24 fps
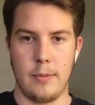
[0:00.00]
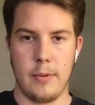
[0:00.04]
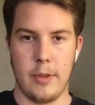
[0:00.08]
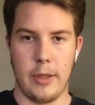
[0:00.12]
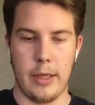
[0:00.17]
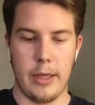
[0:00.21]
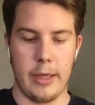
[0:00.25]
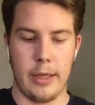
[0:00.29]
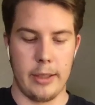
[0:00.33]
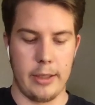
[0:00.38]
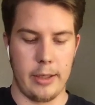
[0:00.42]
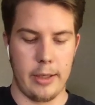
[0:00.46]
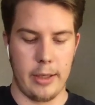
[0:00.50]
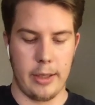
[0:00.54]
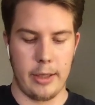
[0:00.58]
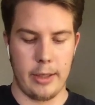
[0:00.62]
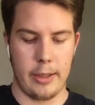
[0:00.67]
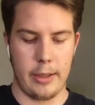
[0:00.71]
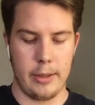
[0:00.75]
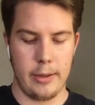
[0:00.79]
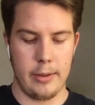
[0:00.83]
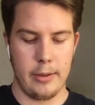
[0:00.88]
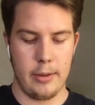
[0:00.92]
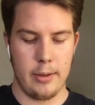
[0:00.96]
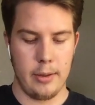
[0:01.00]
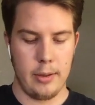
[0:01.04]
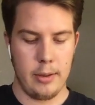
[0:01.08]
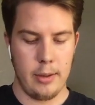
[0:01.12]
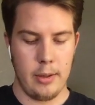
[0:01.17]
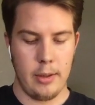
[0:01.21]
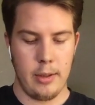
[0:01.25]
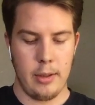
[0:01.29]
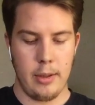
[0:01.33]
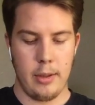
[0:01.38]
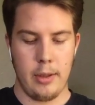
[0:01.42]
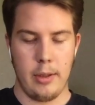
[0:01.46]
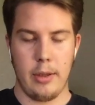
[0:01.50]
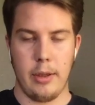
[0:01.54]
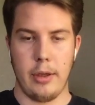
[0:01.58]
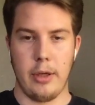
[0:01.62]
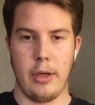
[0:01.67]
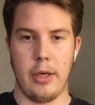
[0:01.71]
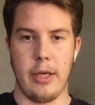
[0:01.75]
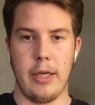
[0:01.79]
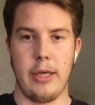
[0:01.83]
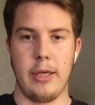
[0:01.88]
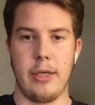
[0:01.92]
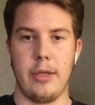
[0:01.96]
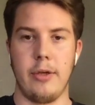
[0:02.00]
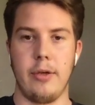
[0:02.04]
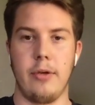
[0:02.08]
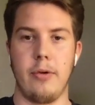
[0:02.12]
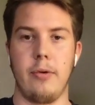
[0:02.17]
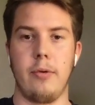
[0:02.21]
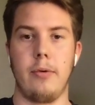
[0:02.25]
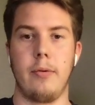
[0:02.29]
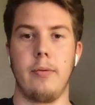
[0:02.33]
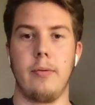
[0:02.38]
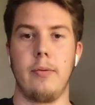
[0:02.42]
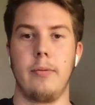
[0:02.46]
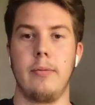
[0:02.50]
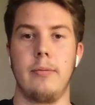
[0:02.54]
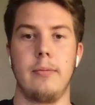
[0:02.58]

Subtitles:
And you need to.